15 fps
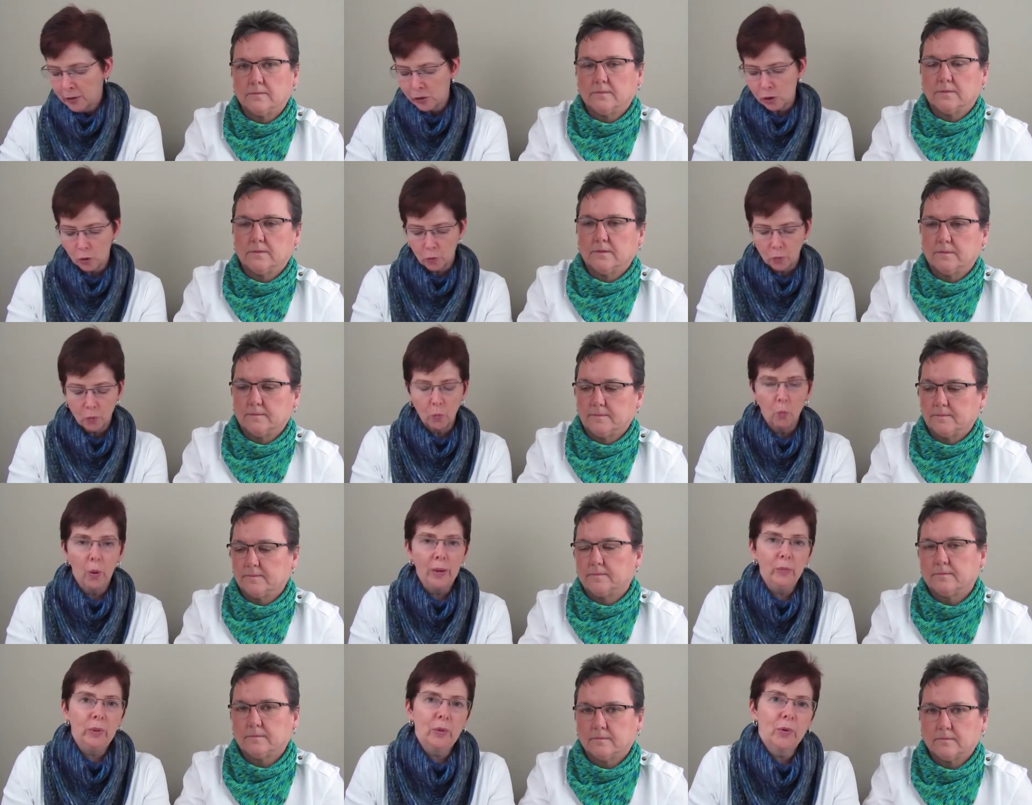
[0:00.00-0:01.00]
Speaker 1: So
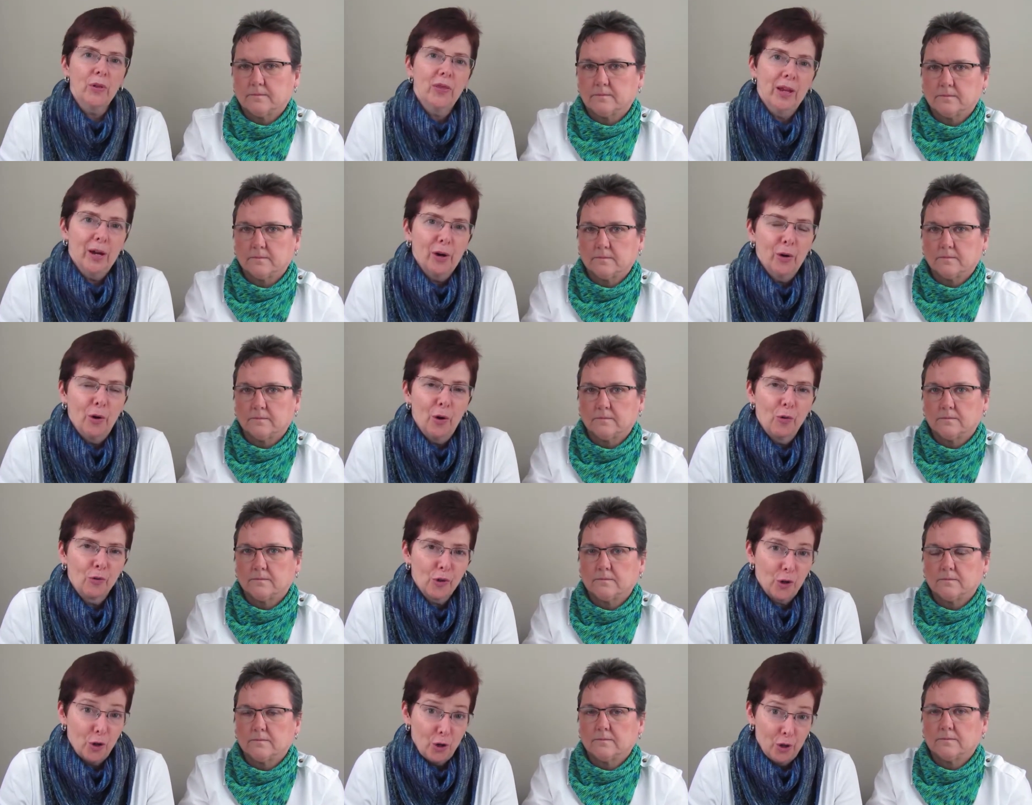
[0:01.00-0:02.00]
when we were there
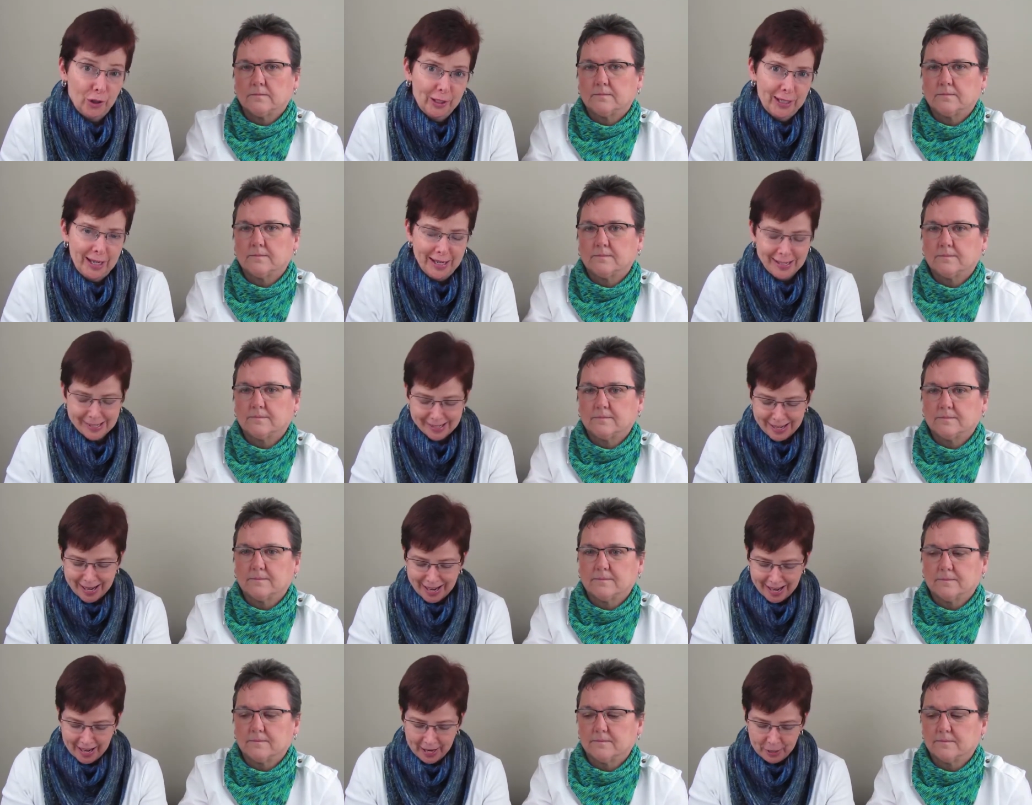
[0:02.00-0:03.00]
over the holidays,
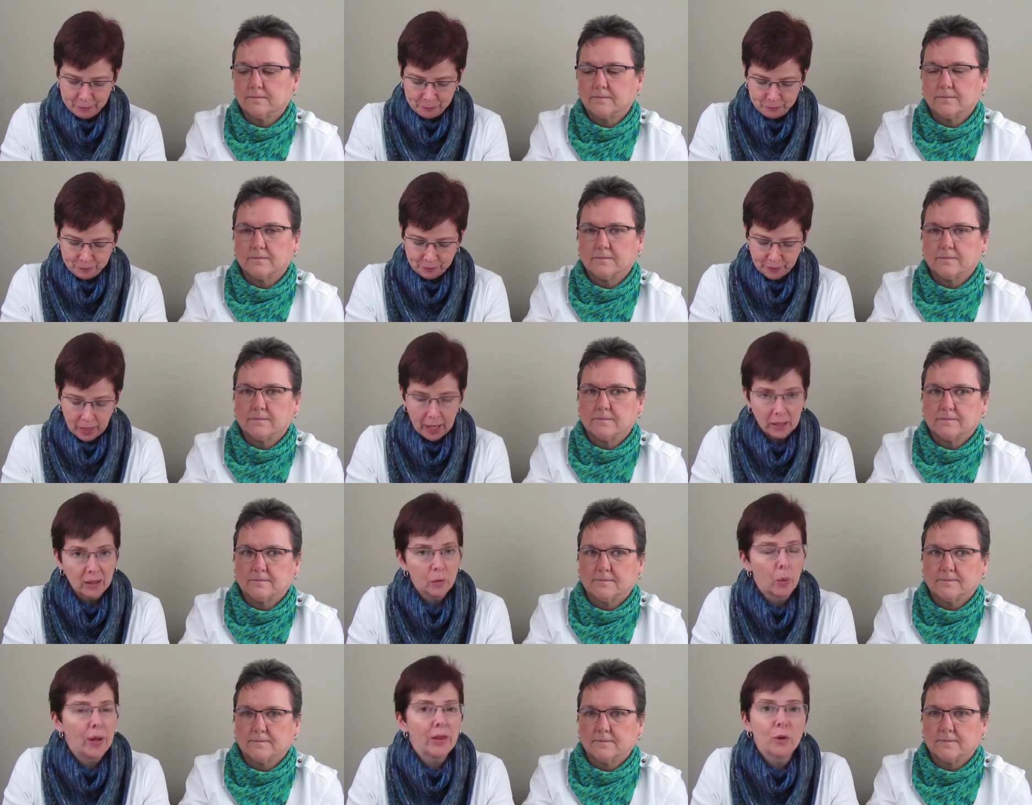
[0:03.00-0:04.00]
um,
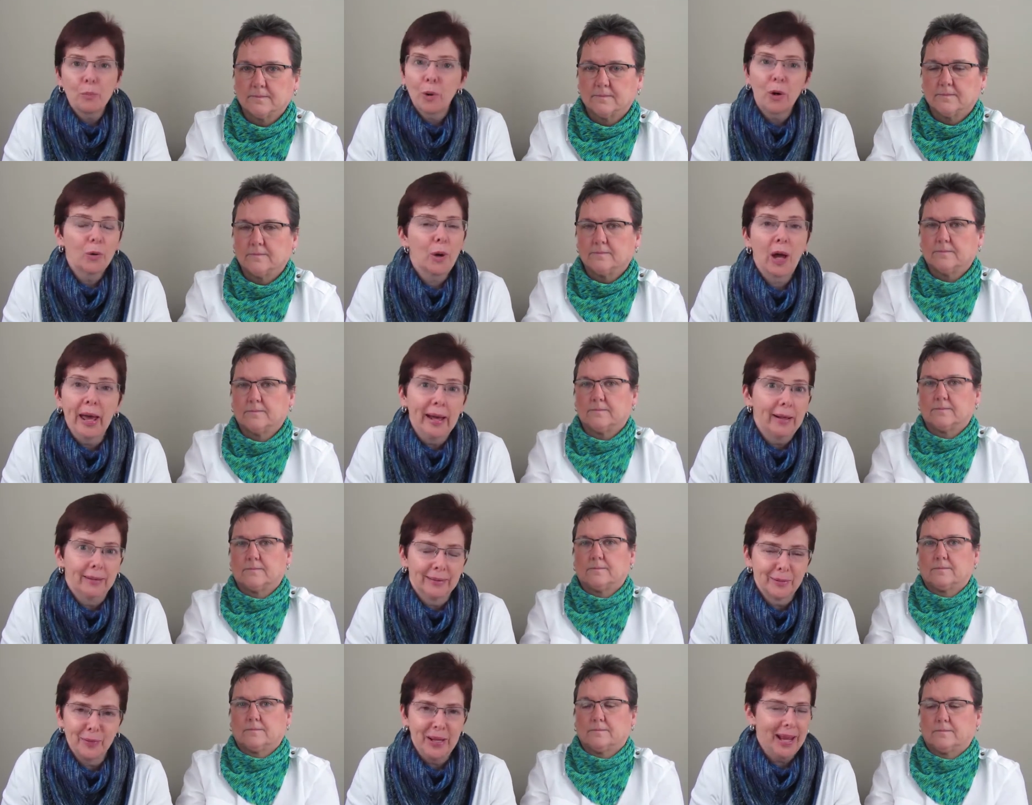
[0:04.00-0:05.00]
and the weather
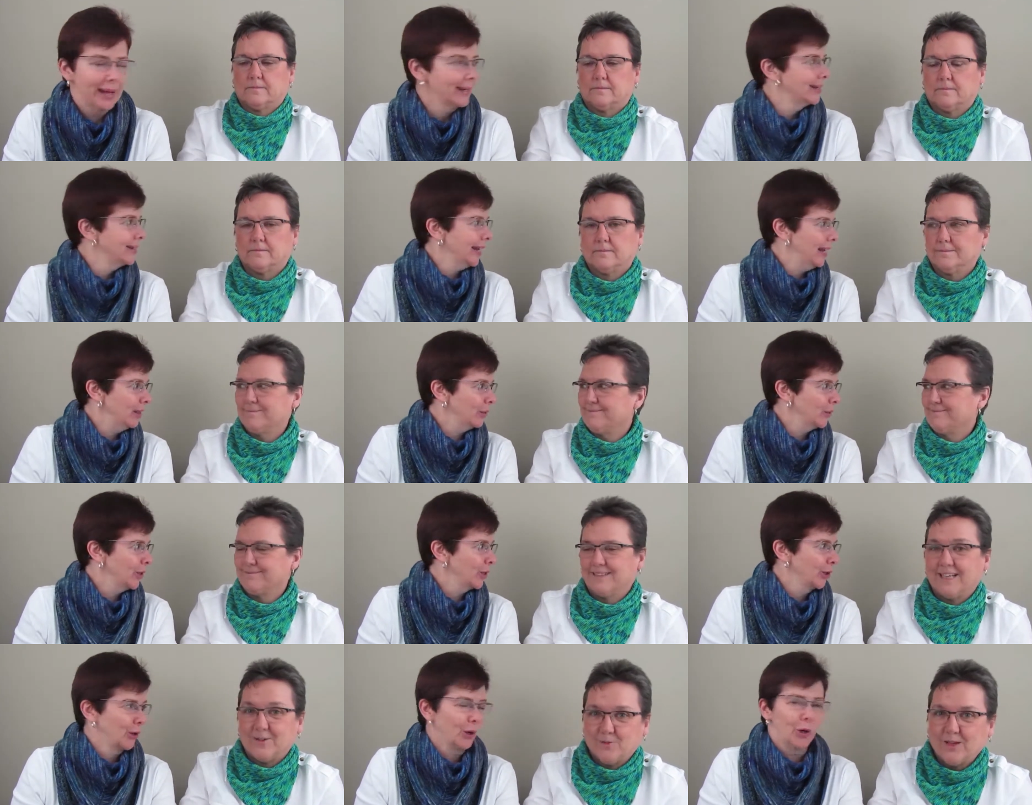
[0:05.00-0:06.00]
held. We had a day that
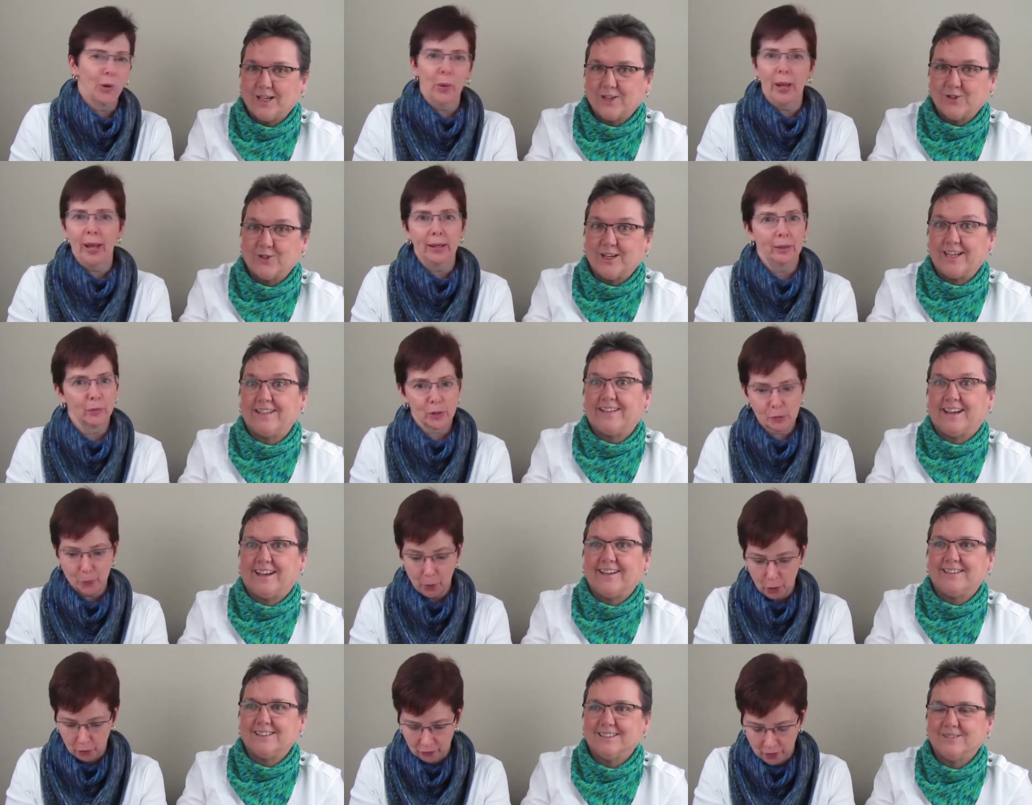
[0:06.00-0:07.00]
we could yeah, go, we and it was
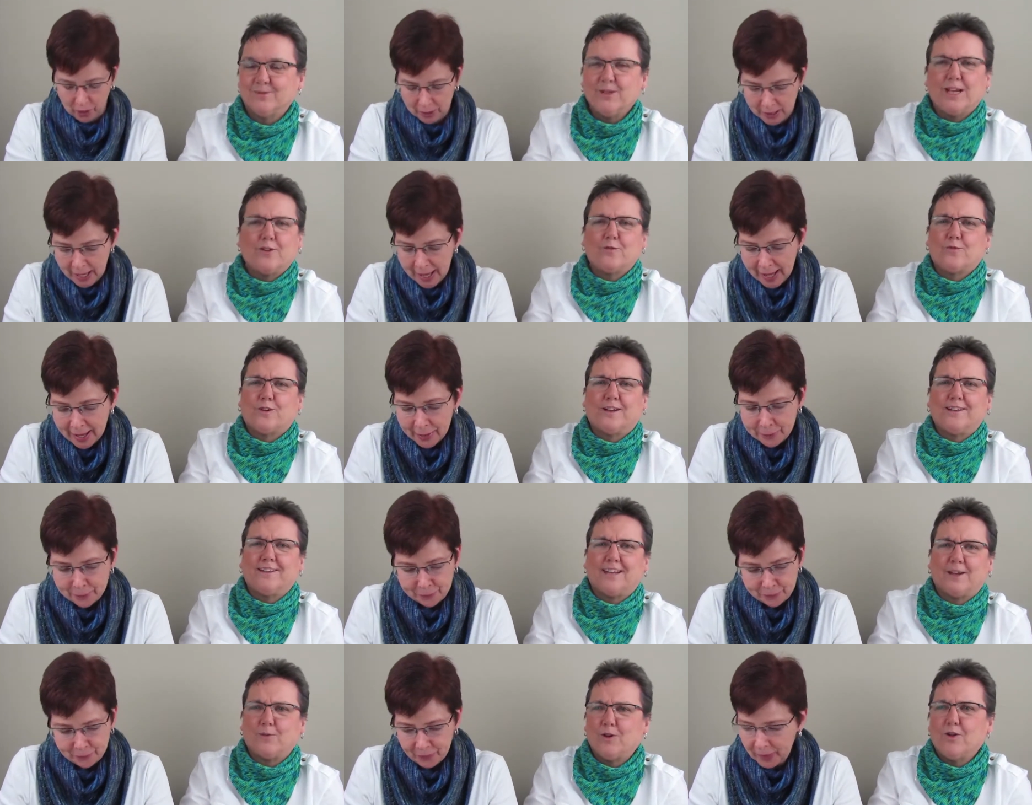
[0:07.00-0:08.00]
day. perfect. We had a
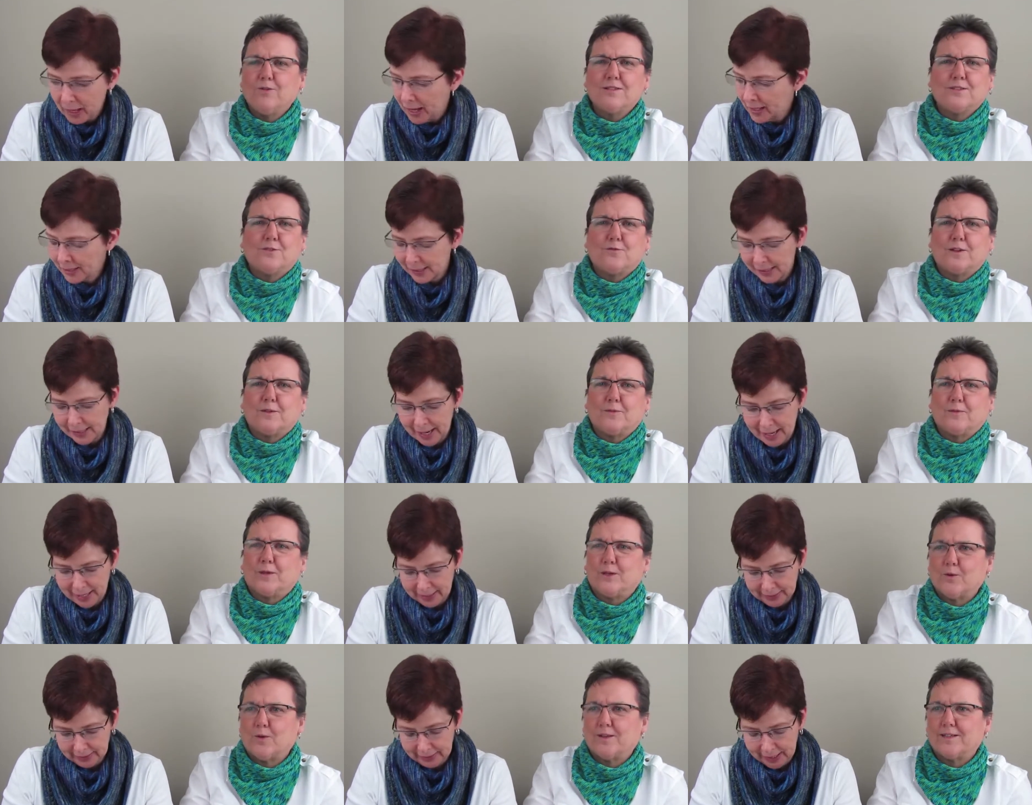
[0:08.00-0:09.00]
fun day. We always exactly. fun
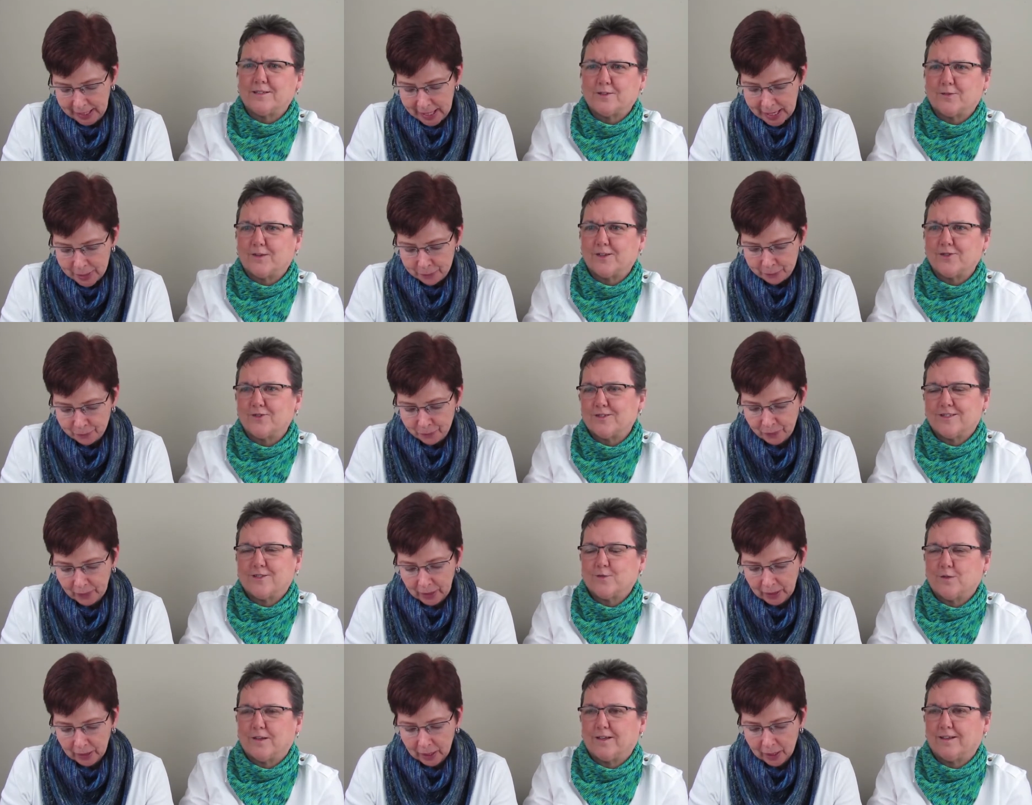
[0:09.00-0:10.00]
when we go on these adventures.
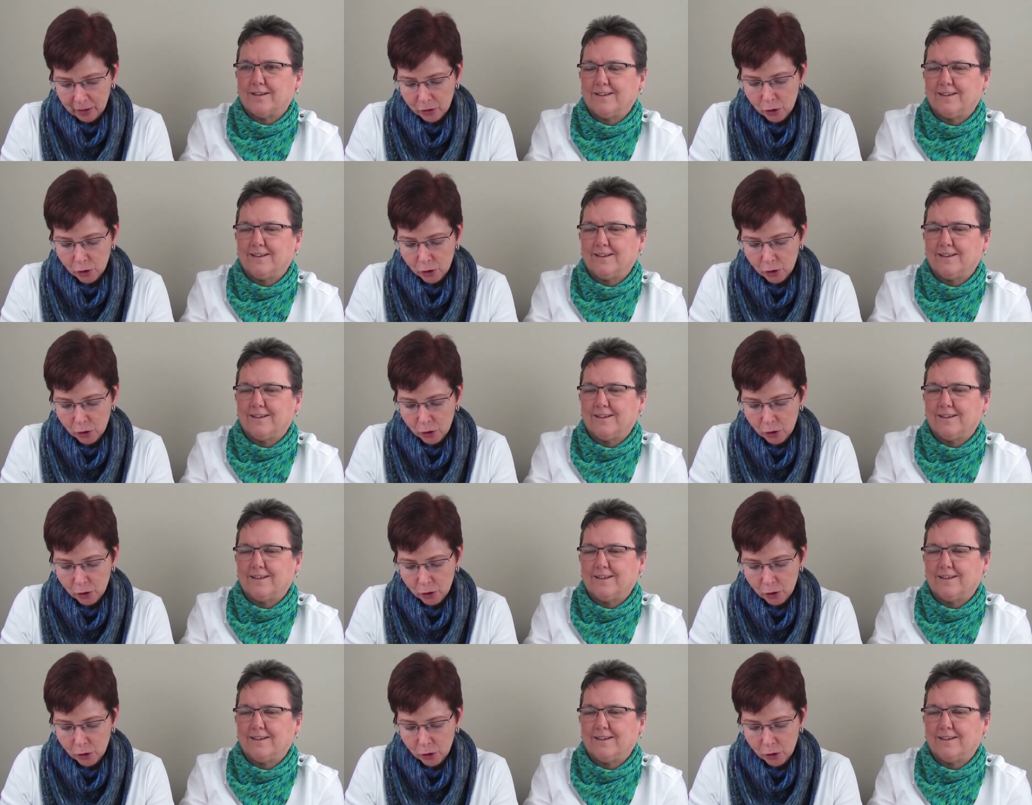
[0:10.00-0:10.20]
It's fun.